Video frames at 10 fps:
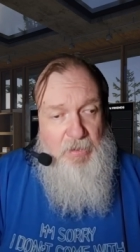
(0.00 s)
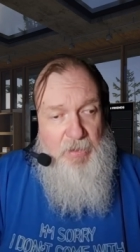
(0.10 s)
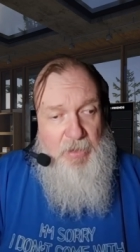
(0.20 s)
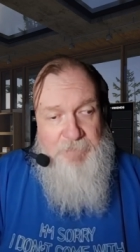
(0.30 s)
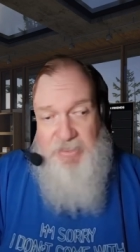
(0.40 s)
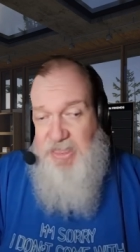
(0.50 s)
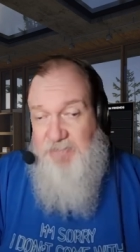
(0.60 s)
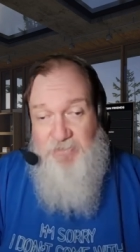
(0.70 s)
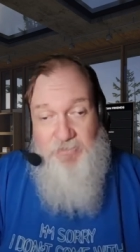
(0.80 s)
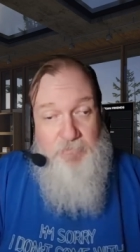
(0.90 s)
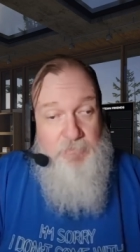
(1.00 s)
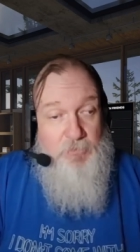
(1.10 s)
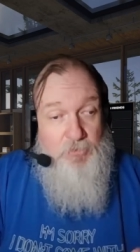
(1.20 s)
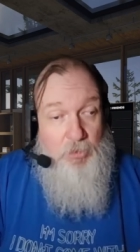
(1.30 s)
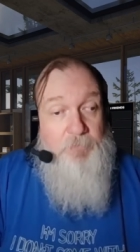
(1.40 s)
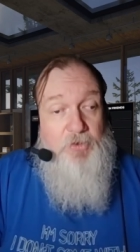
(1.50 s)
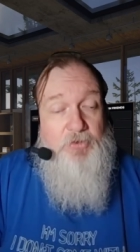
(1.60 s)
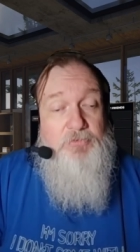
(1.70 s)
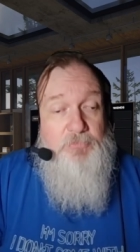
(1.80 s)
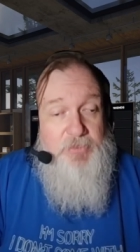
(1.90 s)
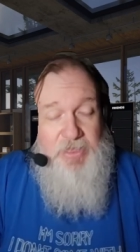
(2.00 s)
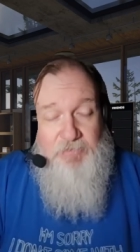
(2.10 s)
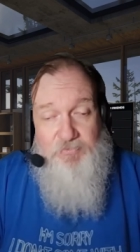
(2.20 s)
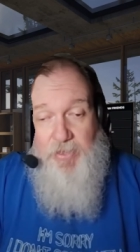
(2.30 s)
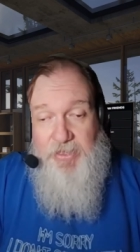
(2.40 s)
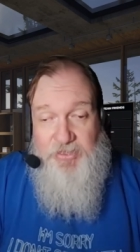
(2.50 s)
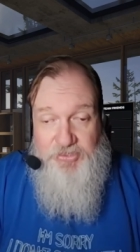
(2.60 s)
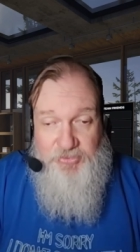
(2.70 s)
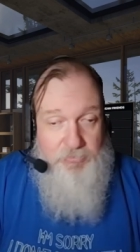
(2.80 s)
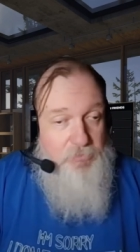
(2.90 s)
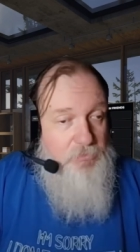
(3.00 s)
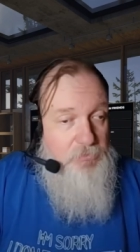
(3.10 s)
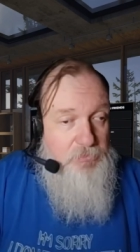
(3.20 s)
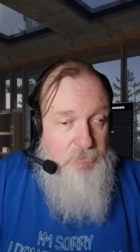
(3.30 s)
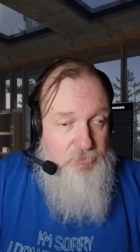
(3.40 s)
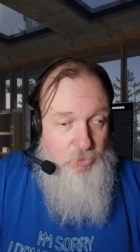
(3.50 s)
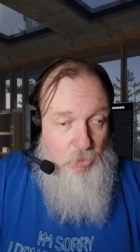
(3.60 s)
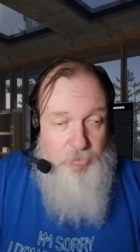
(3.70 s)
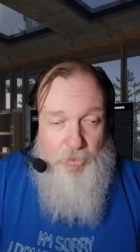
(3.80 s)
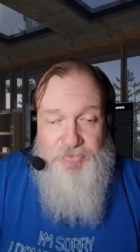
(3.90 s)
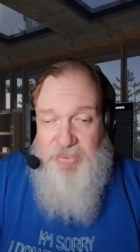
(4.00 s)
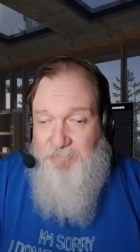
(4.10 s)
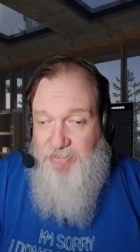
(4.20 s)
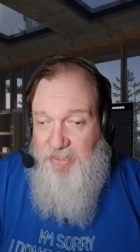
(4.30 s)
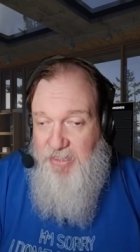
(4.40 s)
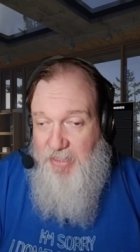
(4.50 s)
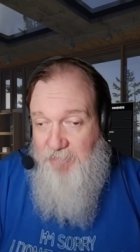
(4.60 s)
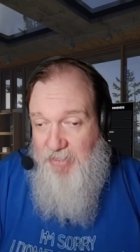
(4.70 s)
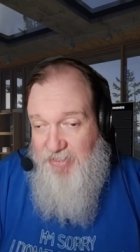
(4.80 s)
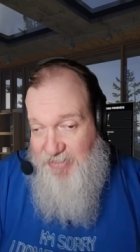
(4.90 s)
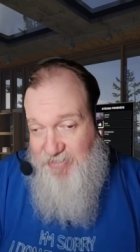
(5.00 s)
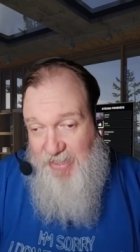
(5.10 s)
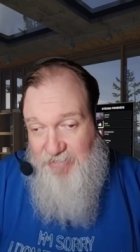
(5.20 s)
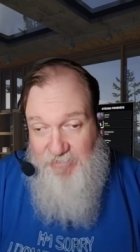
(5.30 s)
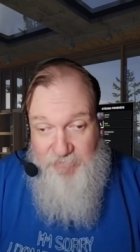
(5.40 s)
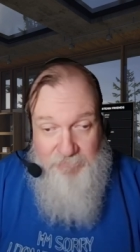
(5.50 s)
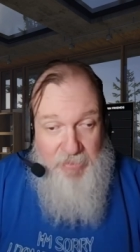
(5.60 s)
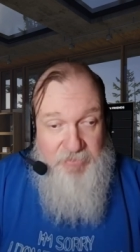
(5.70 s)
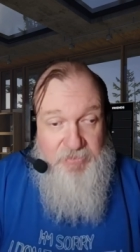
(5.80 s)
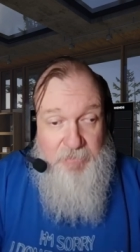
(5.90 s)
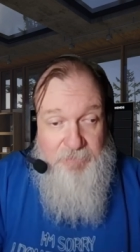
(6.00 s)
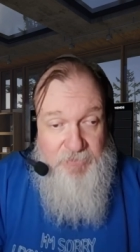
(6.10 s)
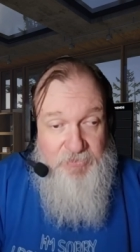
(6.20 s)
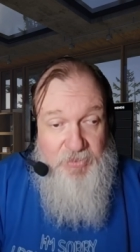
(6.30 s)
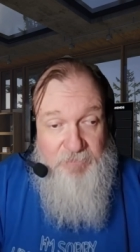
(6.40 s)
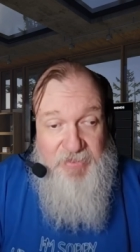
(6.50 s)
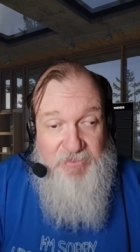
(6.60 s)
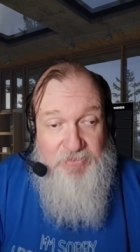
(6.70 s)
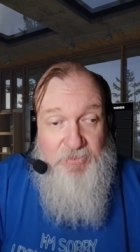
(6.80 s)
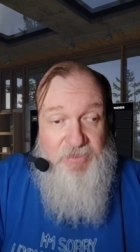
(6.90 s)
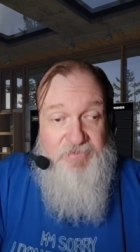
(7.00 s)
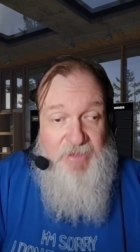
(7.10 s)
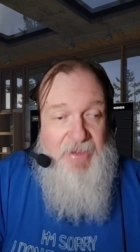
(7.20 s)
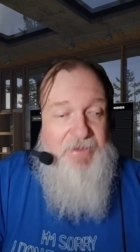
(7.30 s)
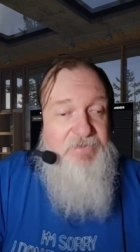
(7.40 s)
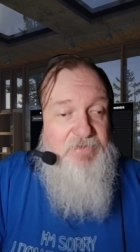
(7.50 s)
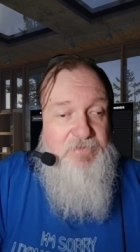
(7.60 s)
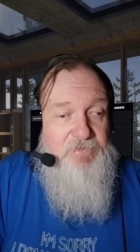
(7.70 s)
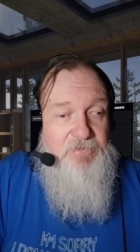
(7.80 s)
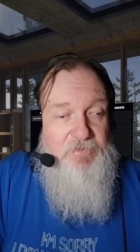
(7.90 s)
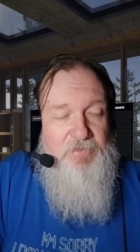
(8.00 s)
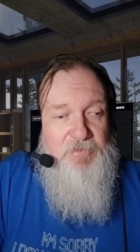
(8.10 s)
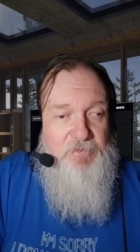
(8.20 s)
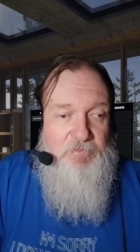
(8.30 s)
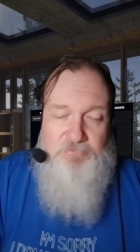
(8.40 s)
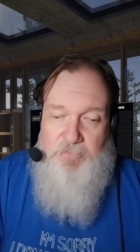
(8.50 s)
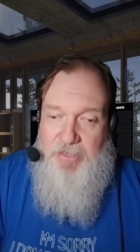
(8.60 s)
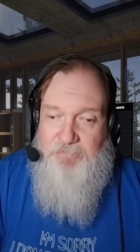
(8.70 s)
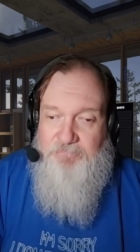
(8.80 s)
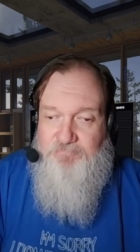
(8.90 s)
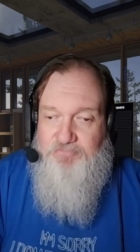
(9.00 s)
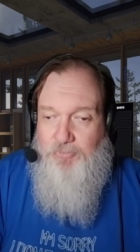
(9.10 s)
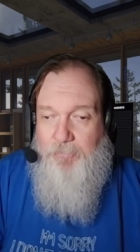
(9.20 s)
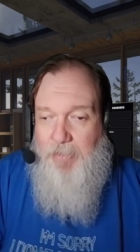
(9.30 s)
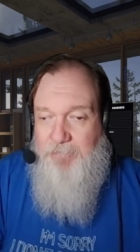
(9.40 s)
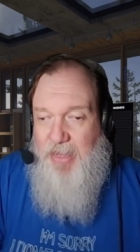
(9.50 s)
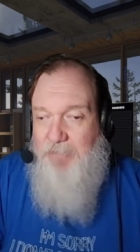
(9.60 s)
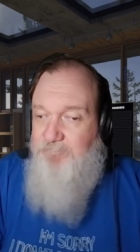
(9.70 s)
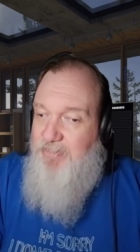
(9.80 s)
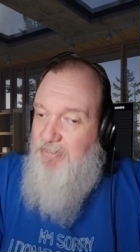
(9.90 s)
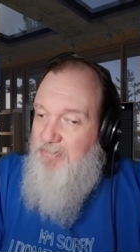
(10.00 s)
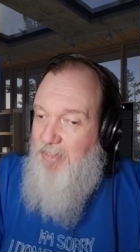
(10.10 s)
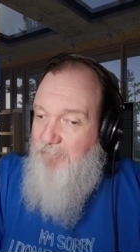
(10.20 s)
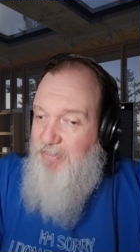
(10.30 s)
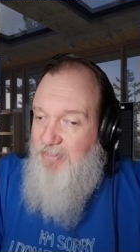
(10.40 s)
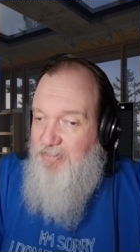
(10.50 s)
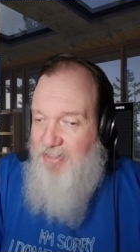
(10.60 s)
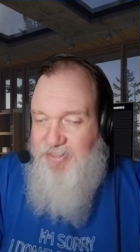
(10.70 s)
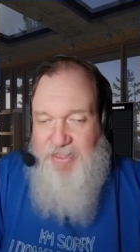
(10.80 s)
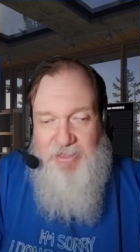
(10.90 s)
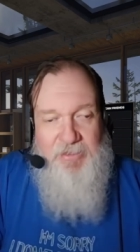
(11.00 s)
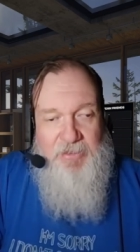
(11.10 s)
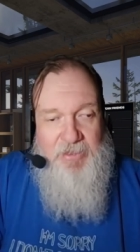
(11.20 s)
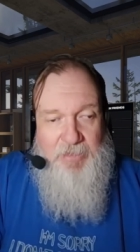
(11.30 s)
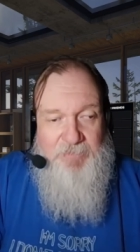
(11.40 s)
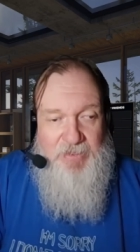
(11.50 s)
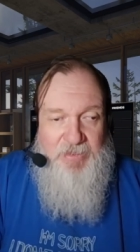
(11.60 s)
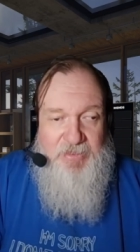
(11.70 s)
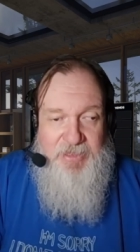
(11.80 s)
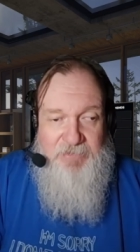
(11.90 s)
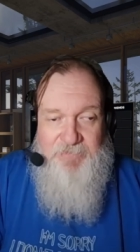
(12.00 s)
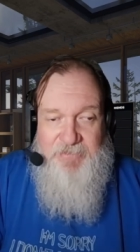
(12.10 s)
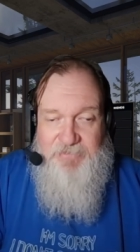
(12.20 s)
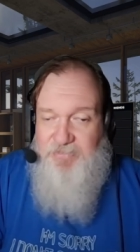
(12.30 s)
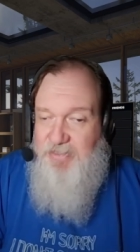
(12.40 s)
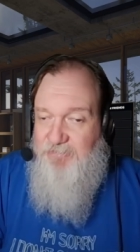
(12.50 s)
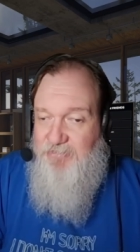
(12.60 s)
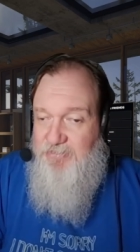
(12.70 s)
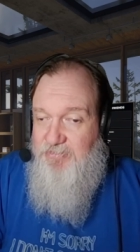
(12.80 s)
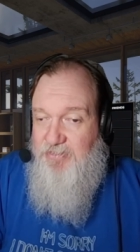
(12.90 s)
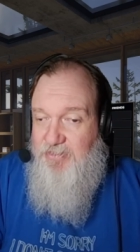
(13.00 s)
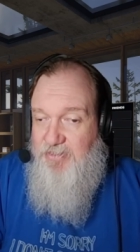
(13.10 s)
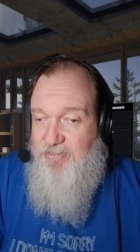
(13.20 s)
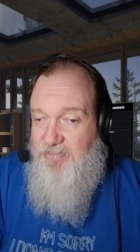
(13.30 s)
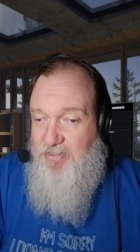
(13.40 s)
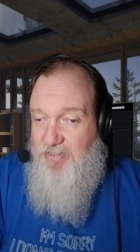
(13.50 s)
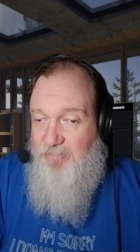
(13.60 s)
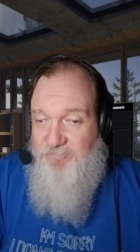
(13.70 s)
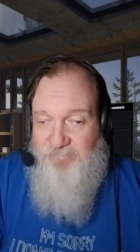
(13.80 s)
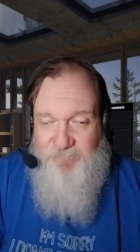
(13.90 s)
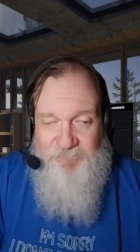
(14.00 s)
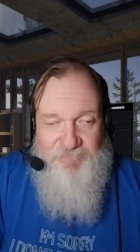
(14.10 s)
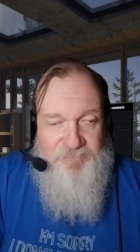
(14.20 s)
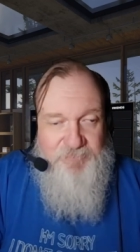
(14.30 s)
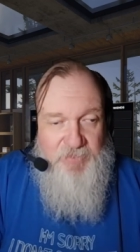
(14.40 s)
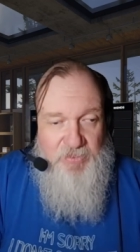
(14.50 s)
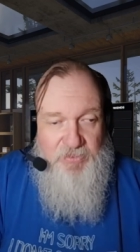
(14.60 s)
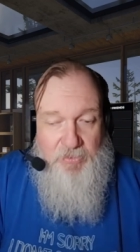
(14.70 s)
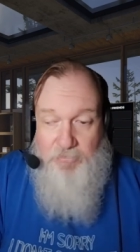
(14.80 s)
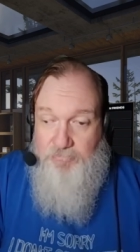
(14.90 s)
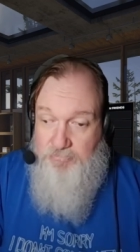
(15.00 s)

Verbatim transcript: I mean, even Herbert, when he was writing Dune, wrote notes on everything. And I'm not going to say that my stuff is going to be as good as that. I, I'd, I'd be, I'd be lucky. I'd be lucky if it even is, um, you know,